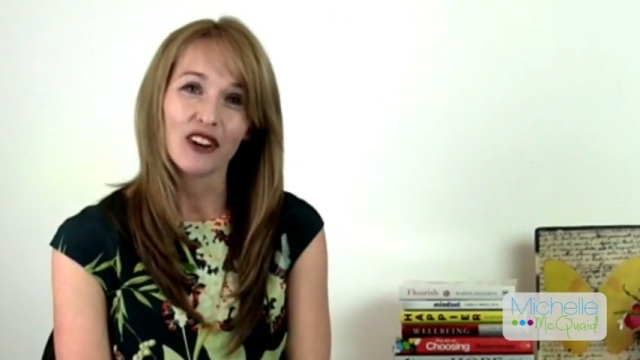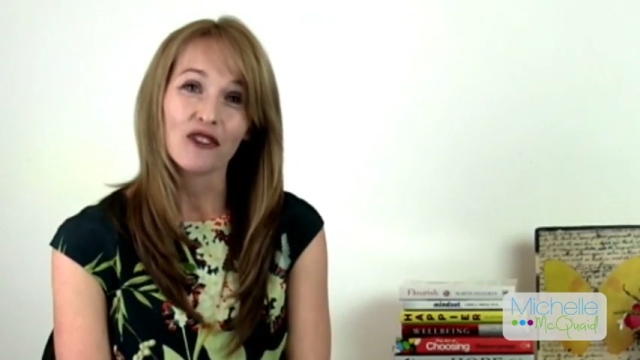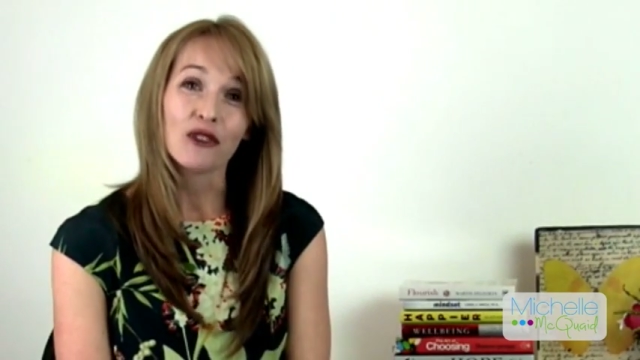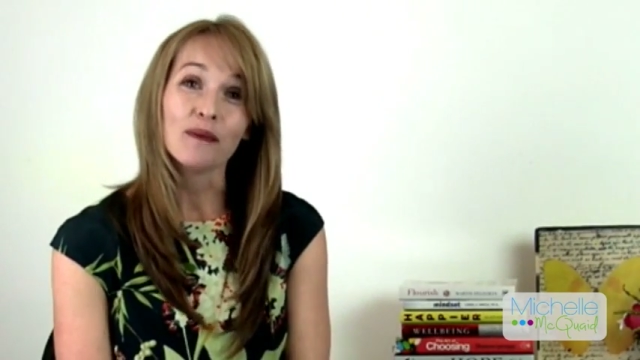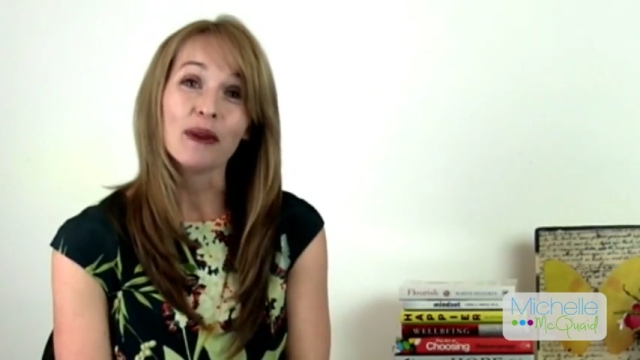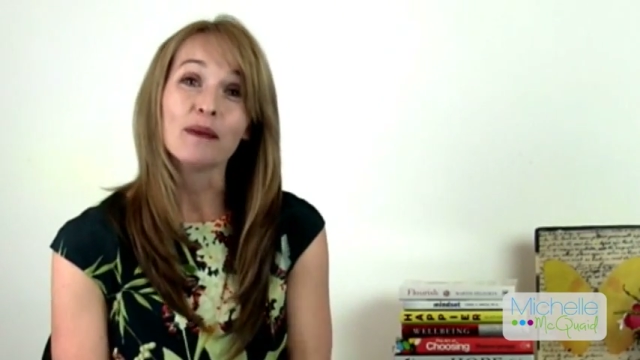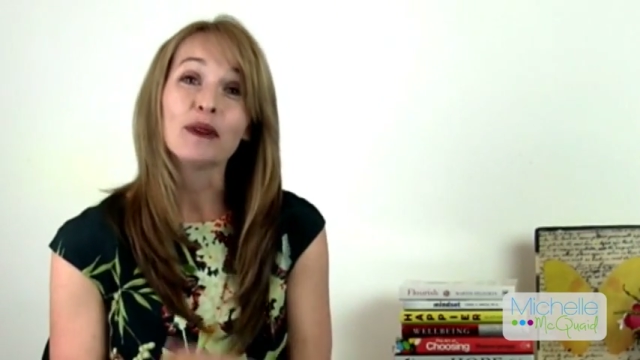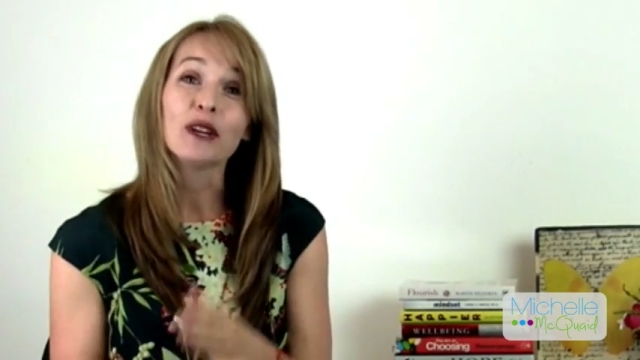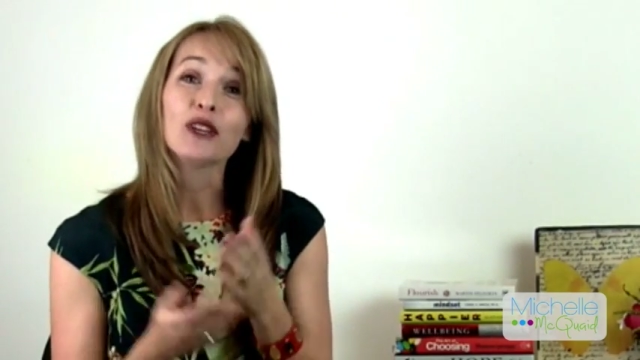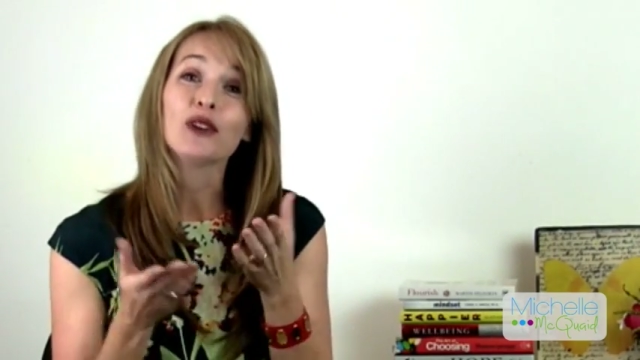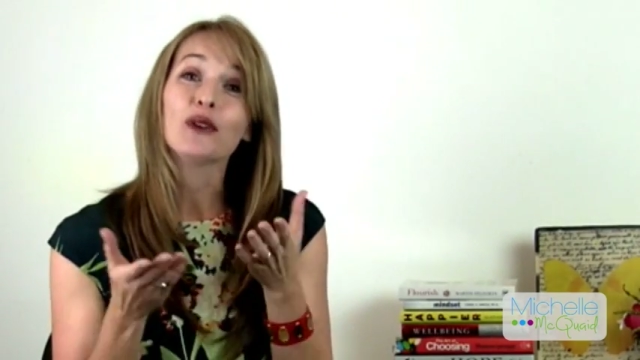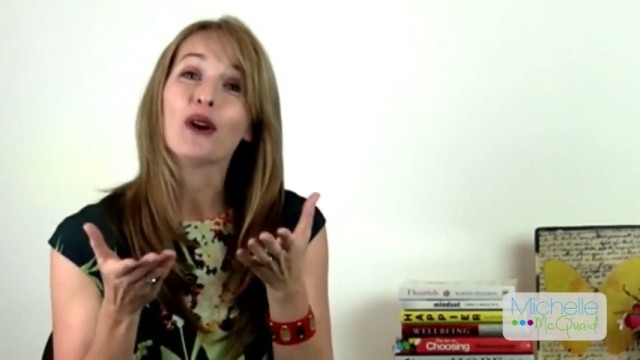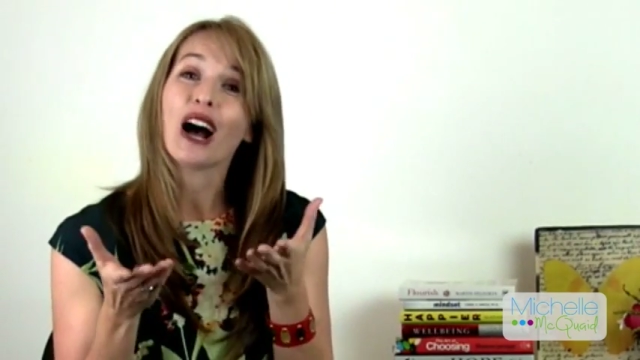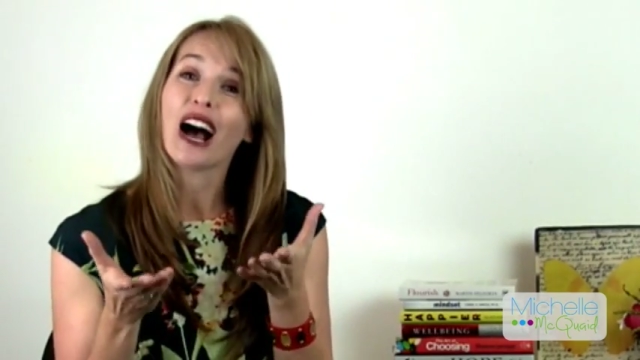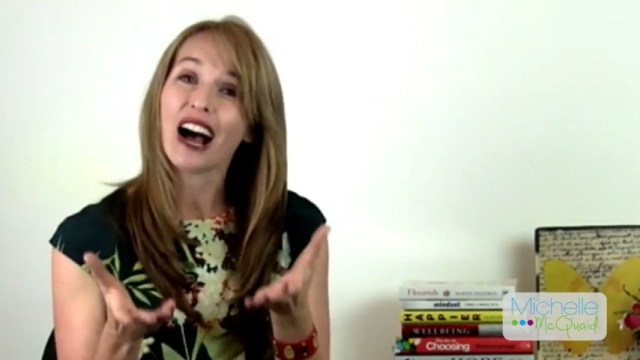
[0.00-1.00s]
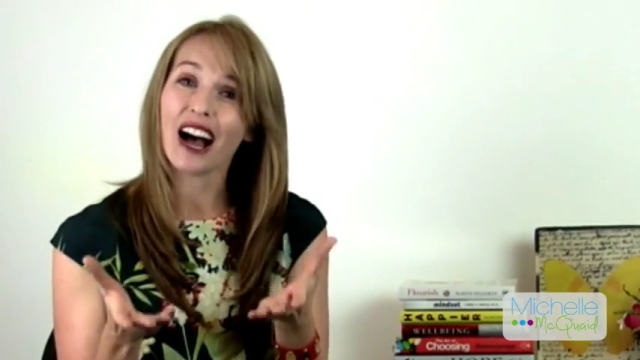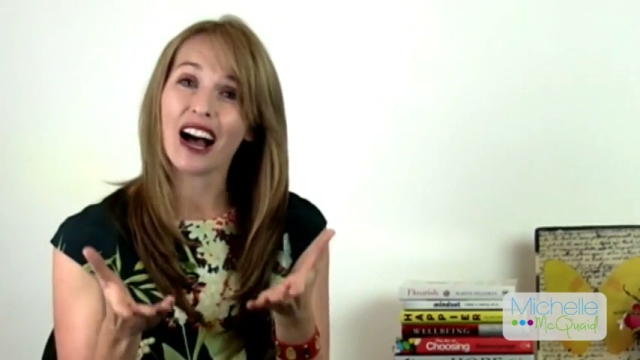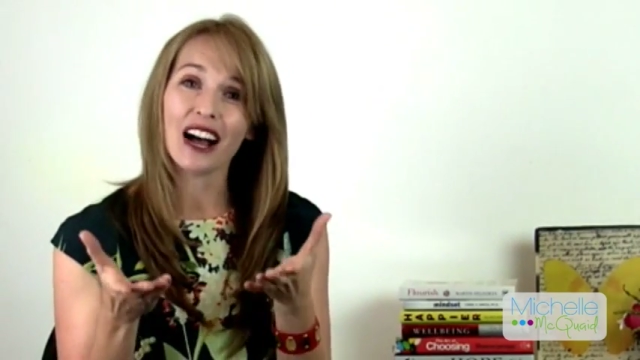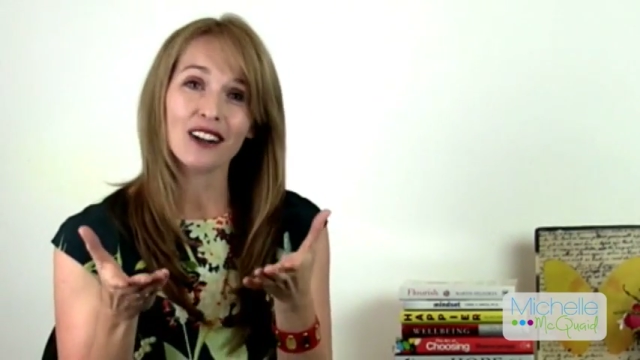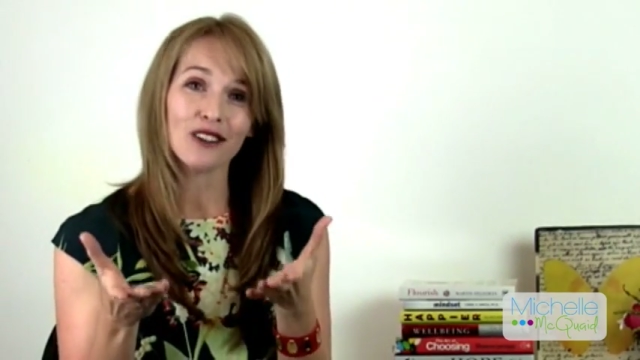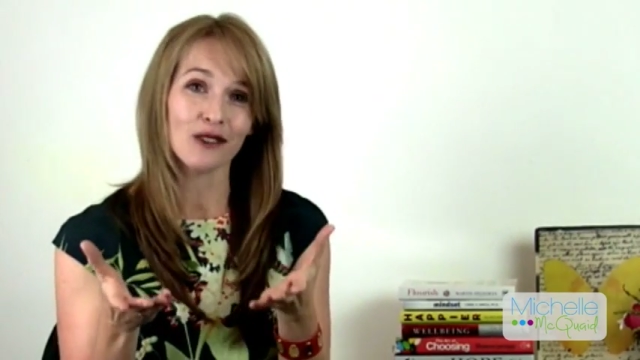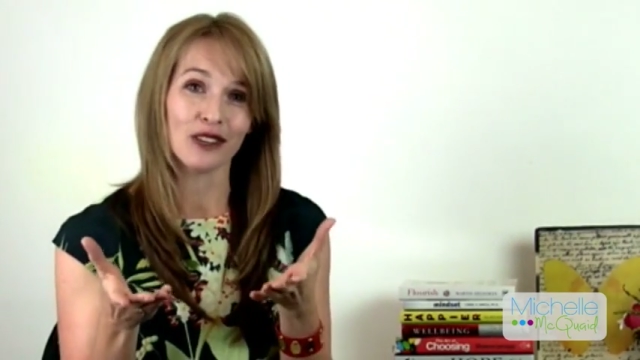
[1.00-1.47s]
Remember, you
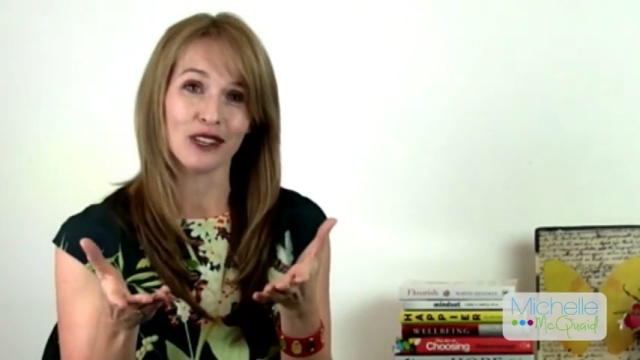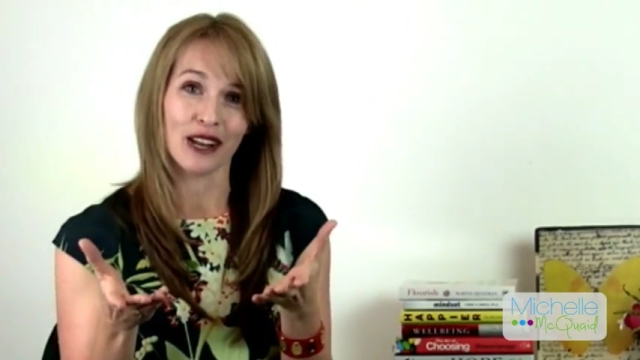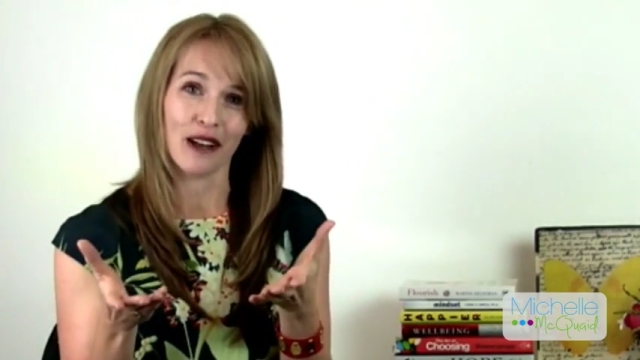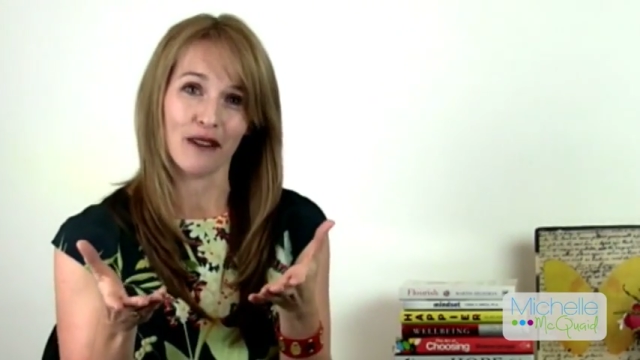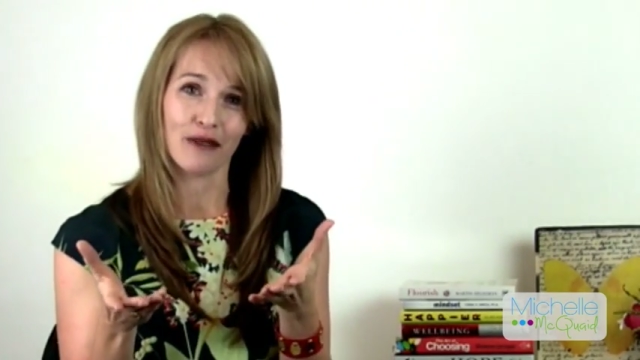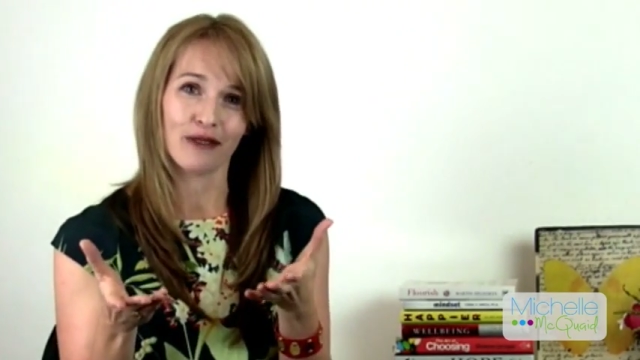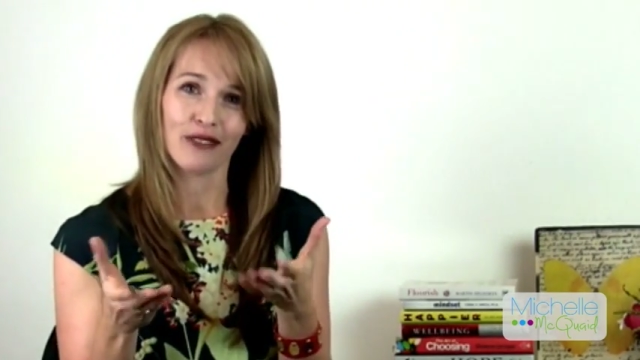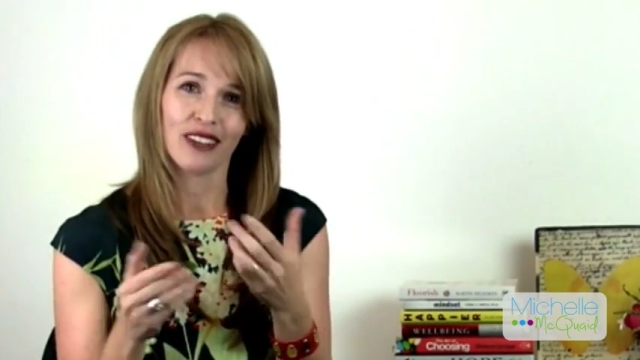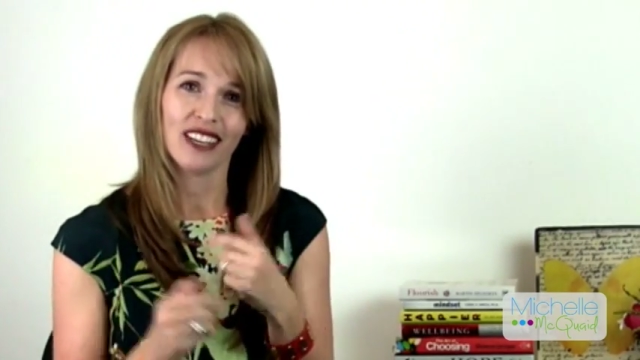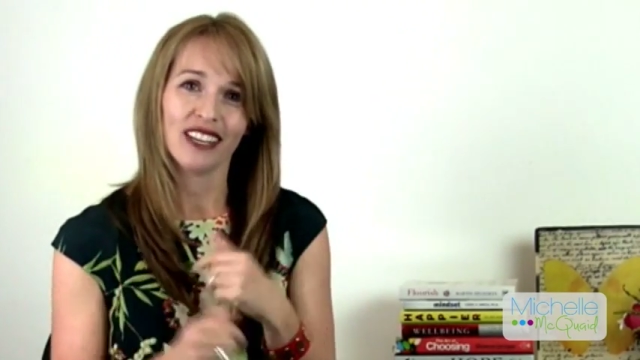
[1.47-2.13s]
are good enough,